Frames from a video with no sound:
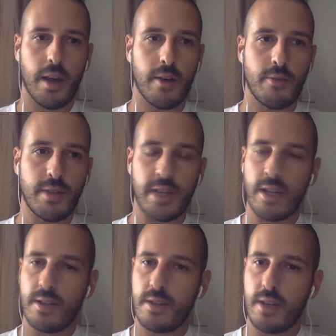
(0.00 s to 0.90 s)

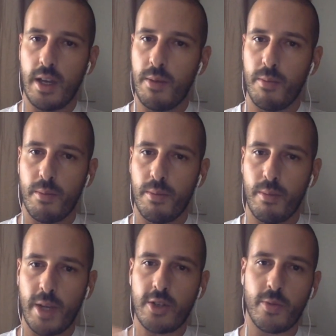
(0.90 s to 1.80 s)
results in
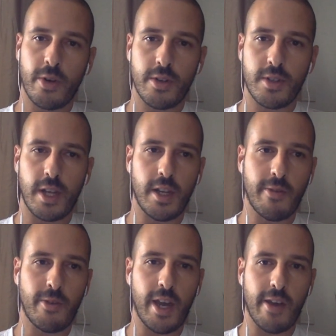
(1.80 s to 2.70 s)
much worse than
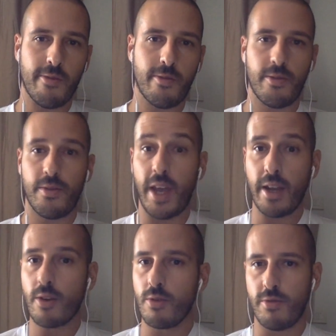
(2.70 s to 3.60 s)
if you have
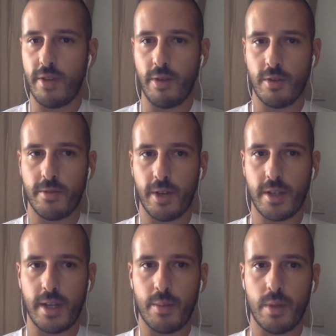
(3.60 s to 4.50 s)
10 good reviews, for
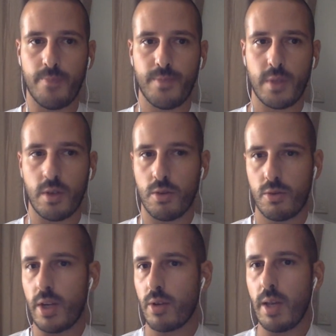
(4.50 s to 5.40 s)
example. So
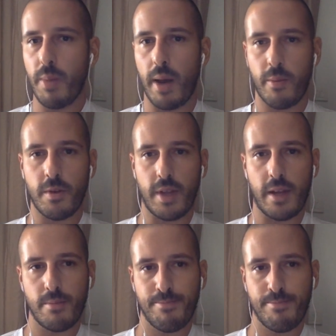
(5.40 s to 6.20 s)
try to keep up with that.